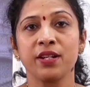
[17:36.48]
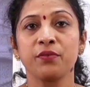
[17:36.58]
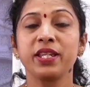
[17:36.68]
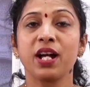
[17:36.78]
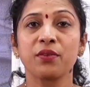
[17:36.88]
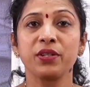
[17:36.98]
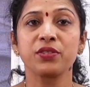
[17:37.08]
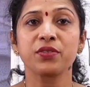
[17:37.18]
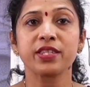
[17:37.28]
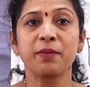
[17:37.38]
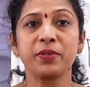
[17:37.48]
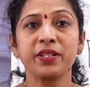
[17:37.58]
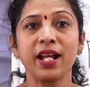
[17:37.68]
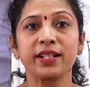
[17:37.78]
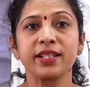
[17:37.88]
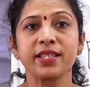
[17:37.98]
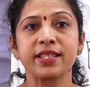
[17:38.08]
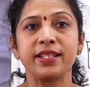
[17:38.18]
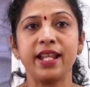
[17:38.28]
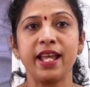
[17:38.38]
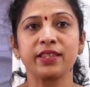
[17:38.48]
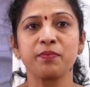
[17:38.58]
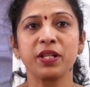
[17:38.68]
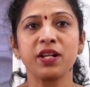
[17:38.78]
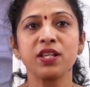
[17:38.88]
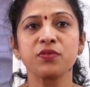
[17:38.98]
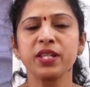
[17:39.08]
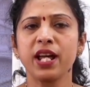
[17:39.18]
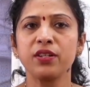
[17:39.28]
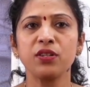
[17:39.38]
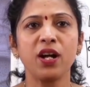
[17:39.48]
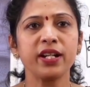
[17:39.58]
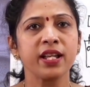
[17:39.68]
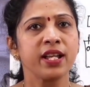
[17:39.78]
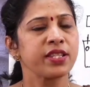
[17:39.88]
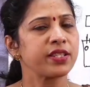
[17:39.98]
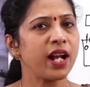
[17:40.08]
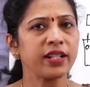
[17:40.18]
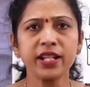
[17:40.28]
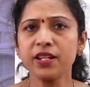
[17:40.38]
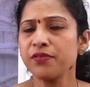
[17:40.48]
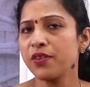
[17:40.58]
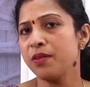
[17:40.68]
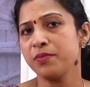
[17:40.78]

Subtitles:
We are going to subtract this length because we are not starting from